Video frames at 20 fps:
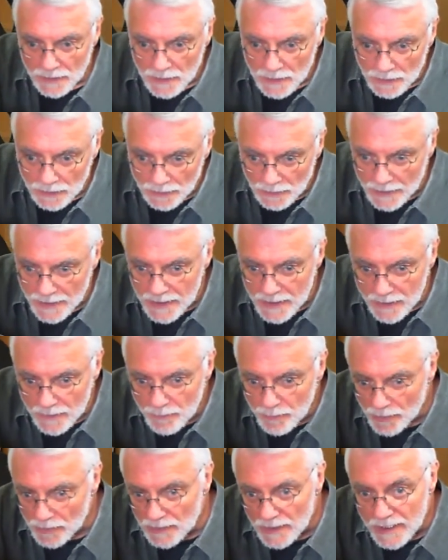layer
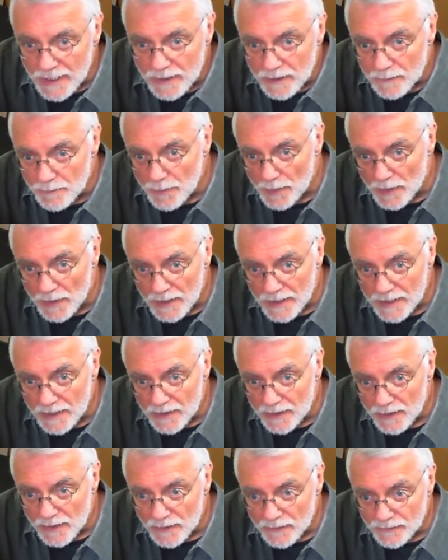upon layer upon
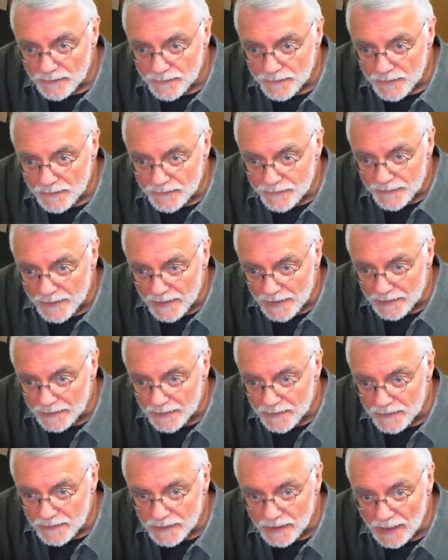layer of failure.
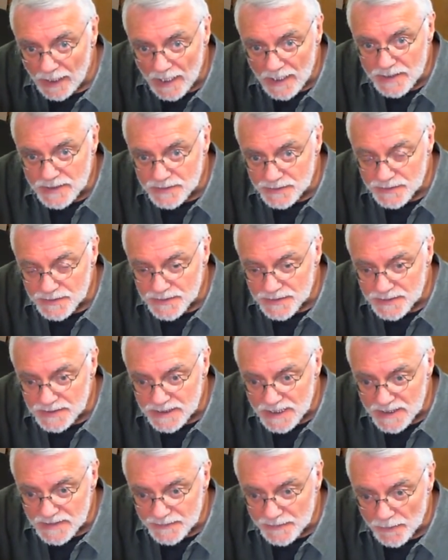The occasional
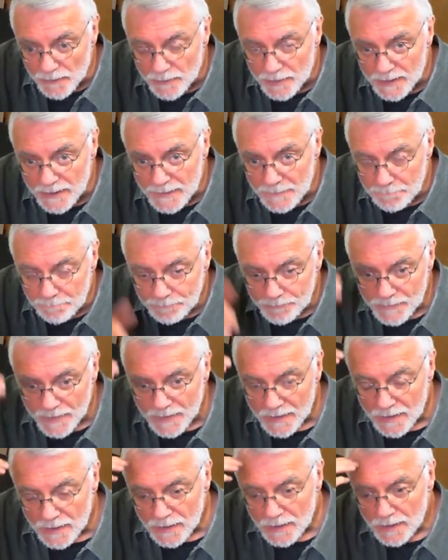successful bit,
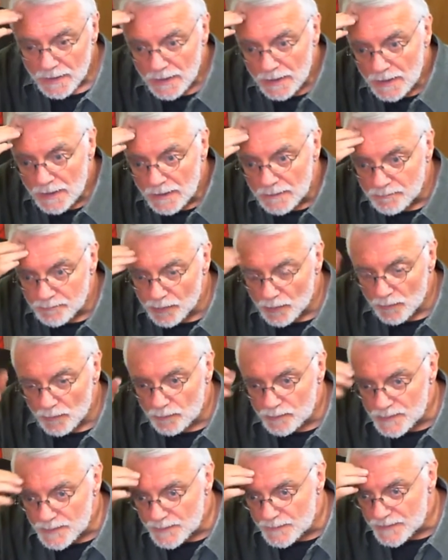but
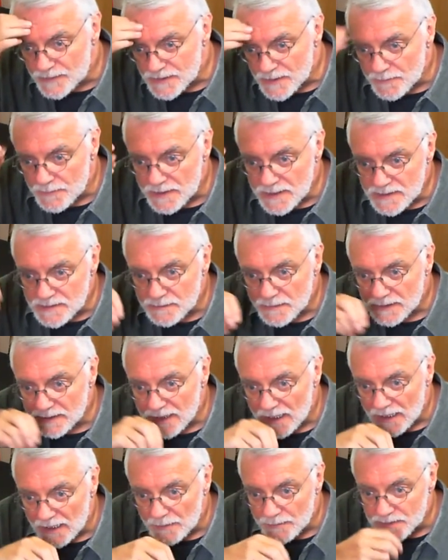for some reason when
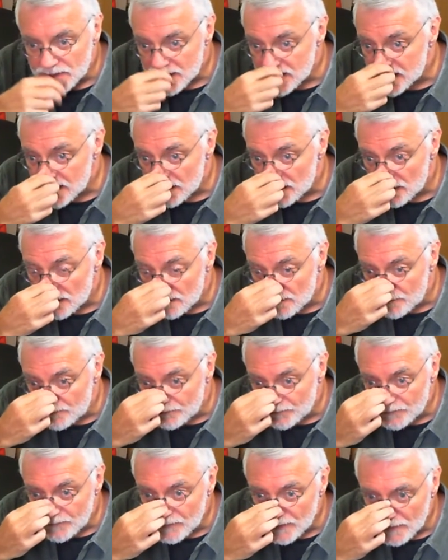that happens, I still
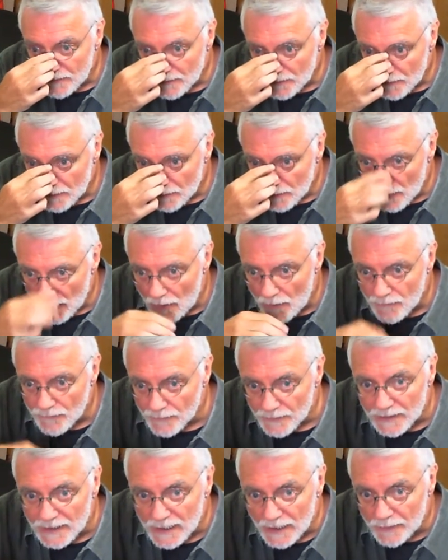
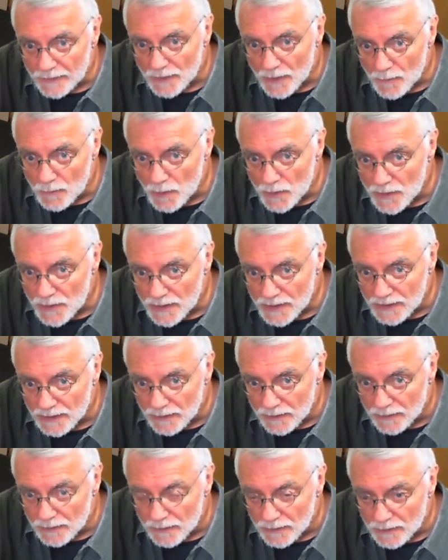often carry on working.
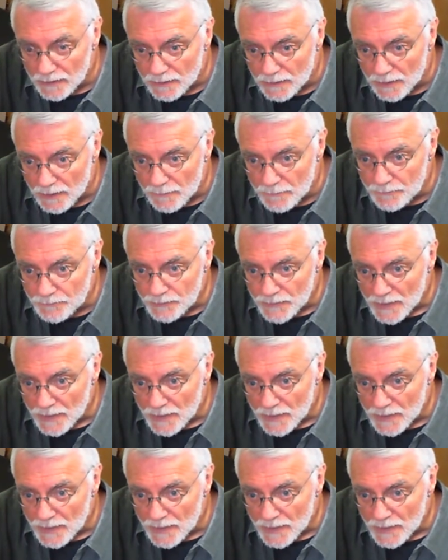And